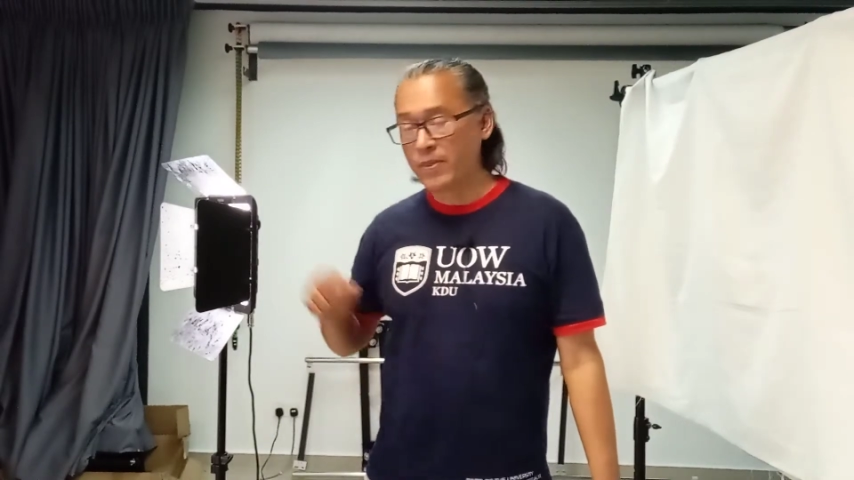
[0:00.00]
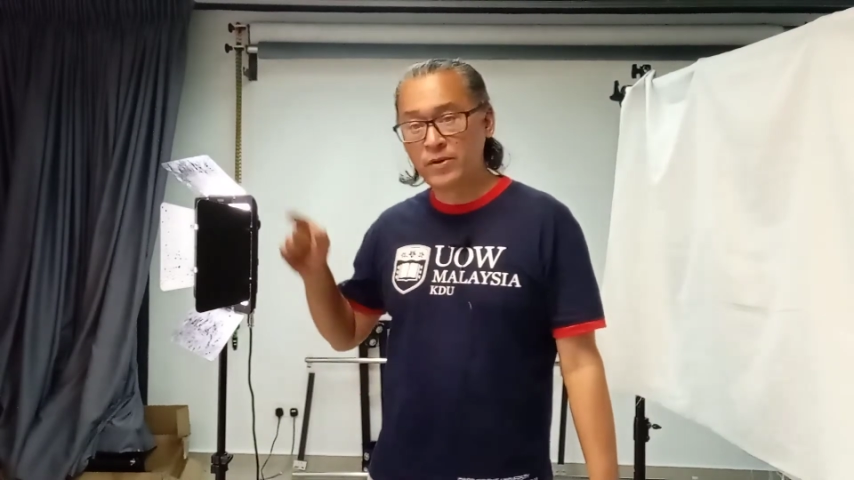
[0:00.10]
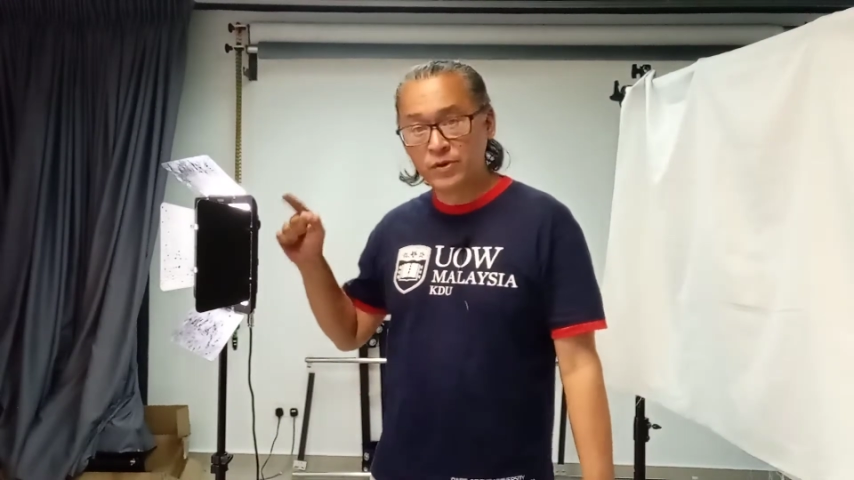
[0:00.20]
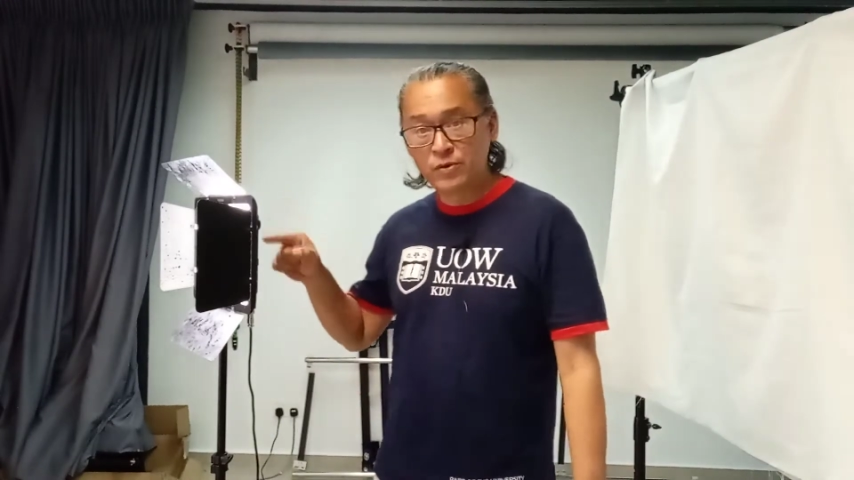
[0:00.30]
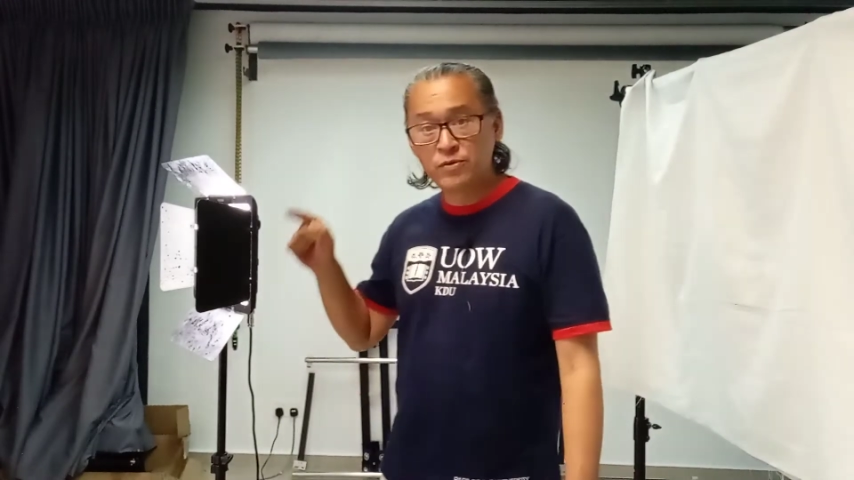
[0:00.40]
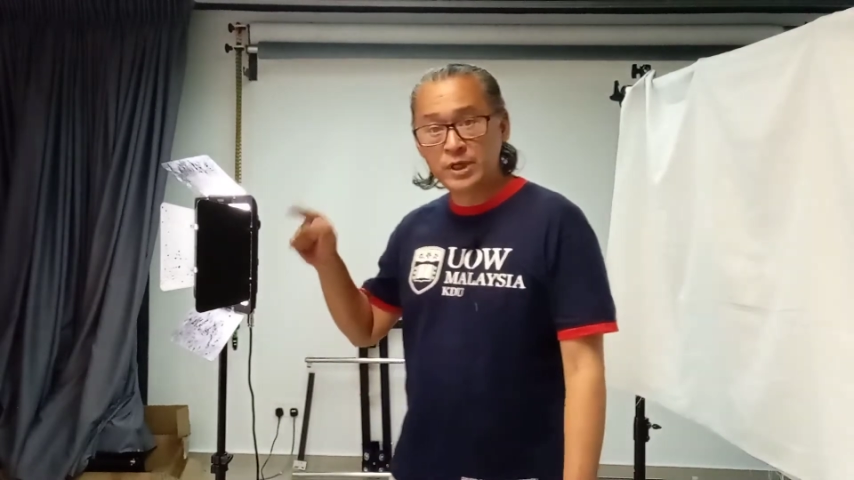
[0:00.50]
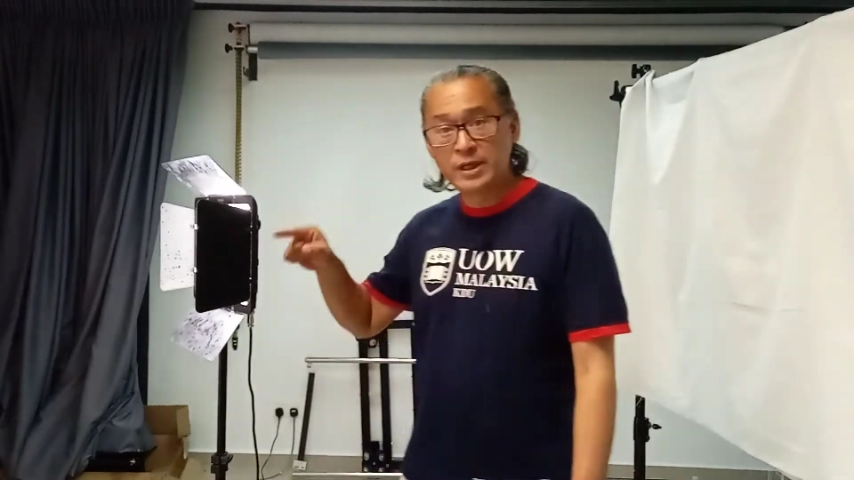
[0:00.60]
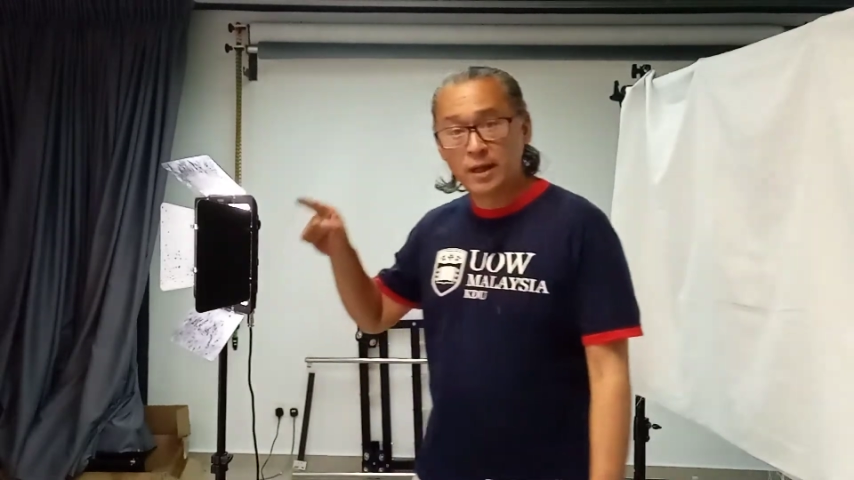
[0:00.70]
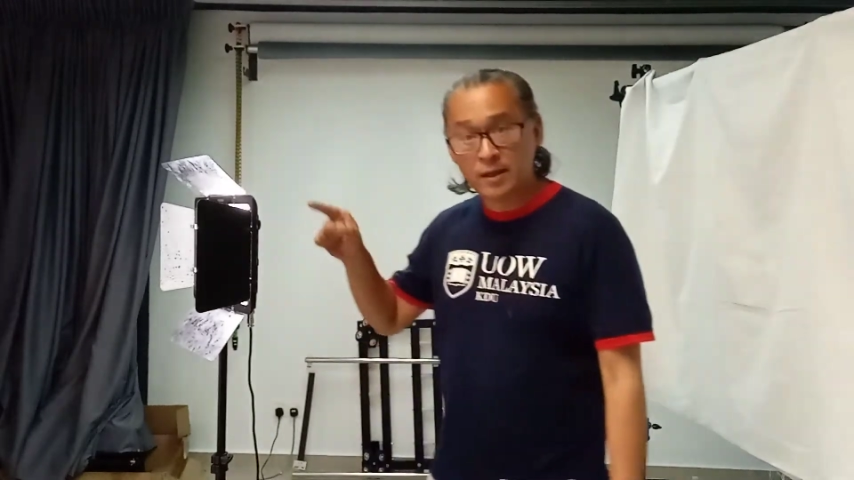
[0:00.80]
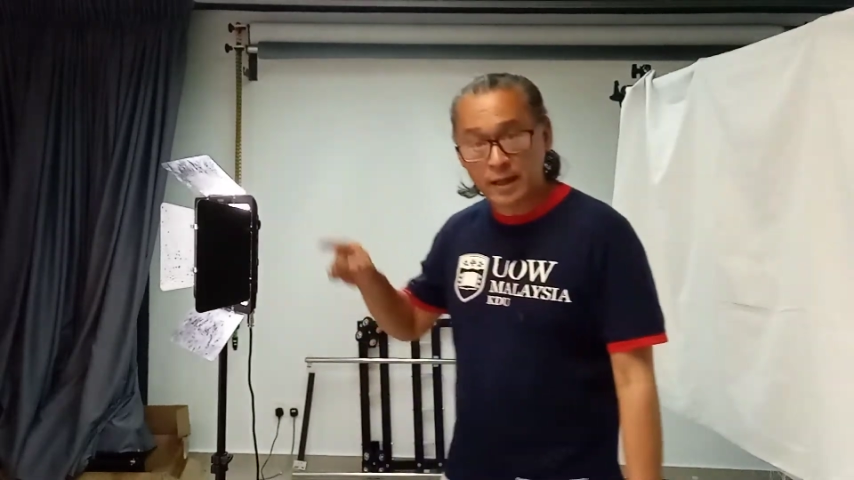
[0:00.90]
You need
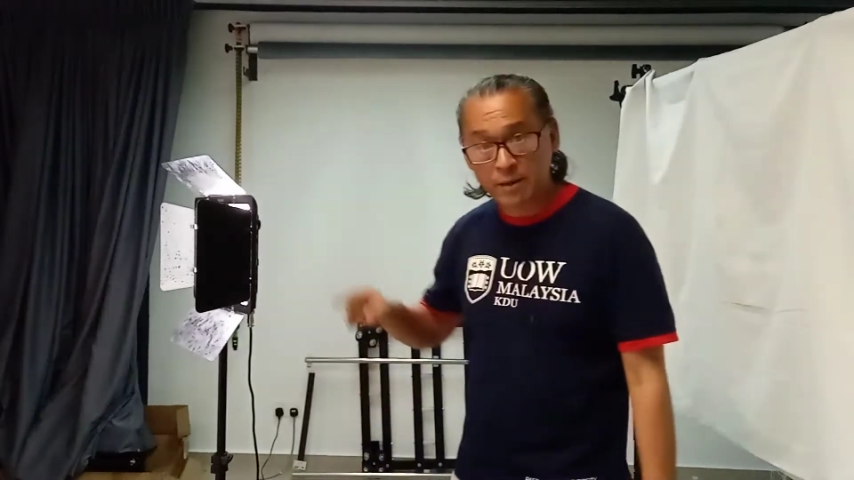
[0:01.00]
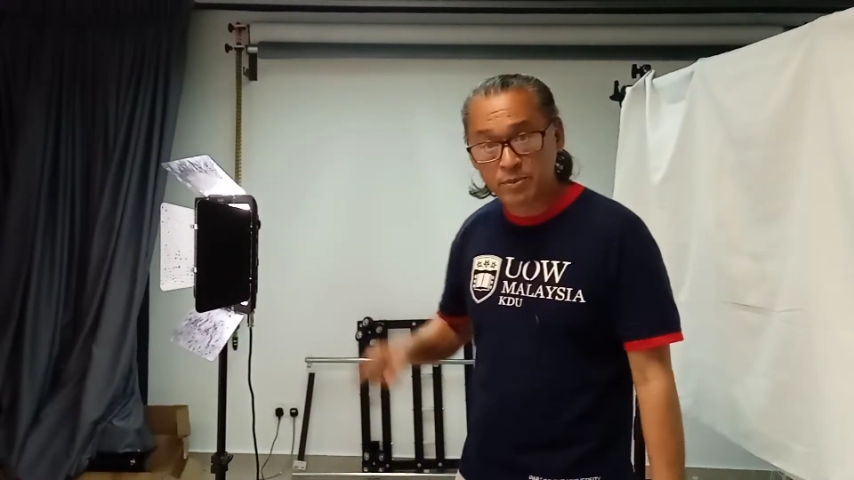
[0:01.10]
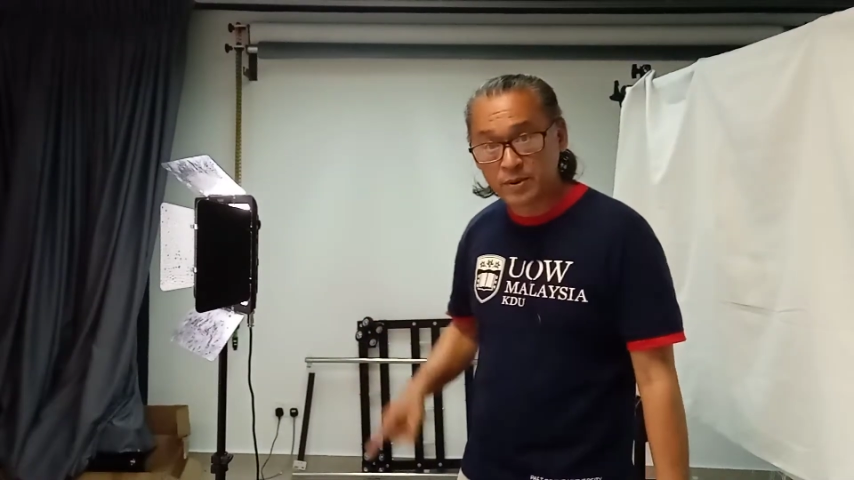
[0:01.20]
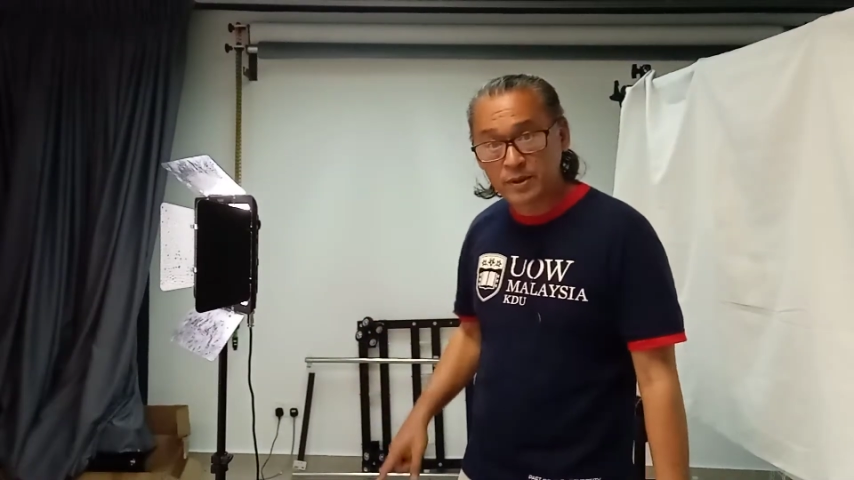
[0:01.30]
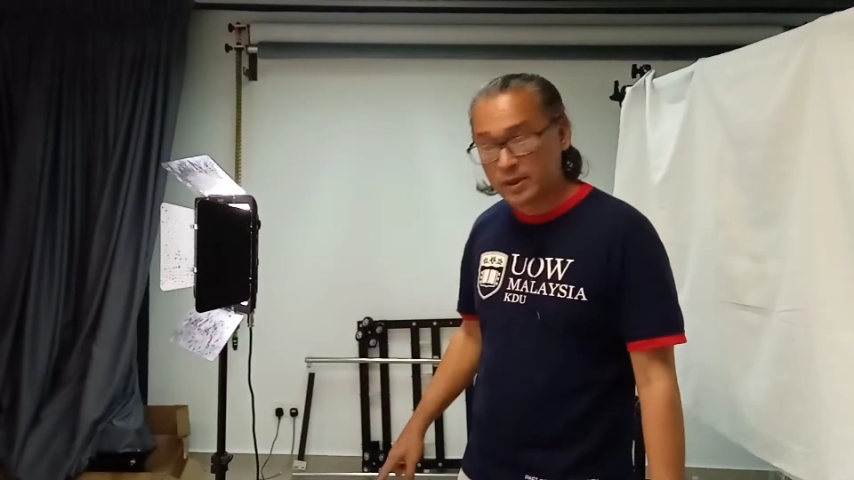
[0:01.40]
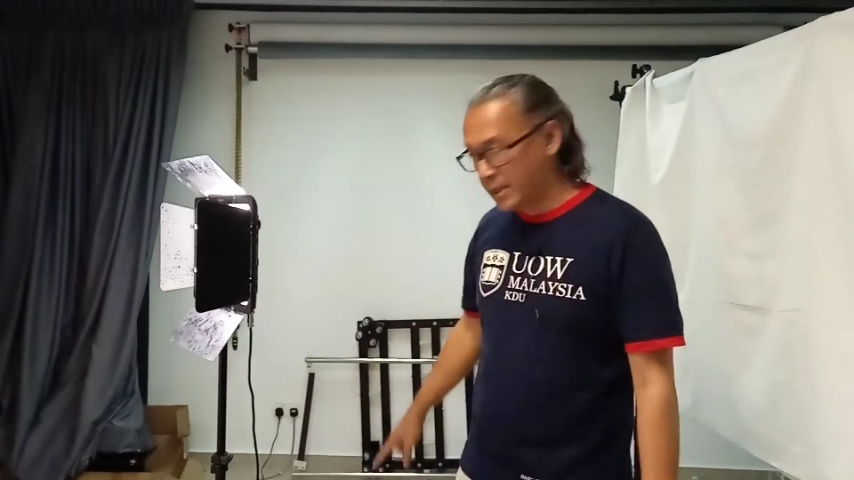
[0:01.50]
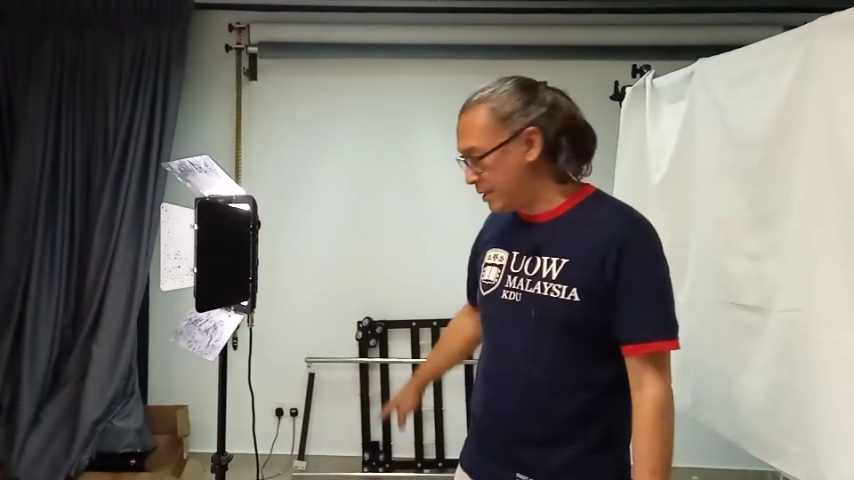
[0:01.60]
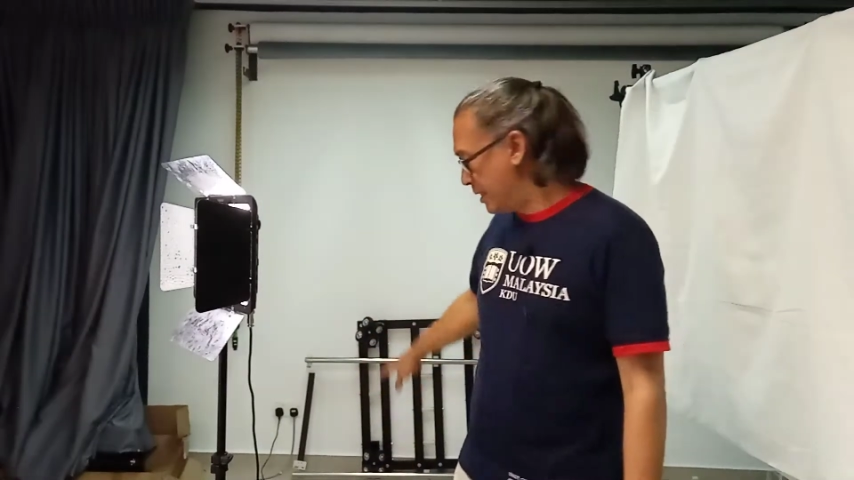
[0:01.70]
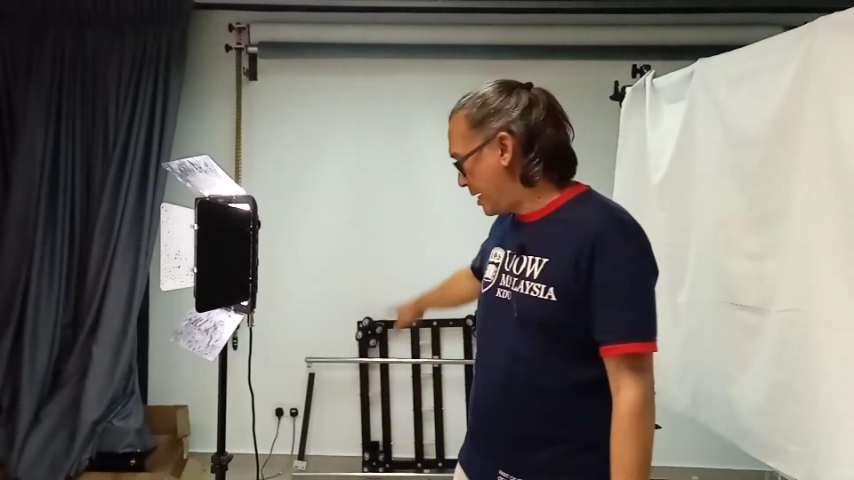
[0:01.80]
a lamp that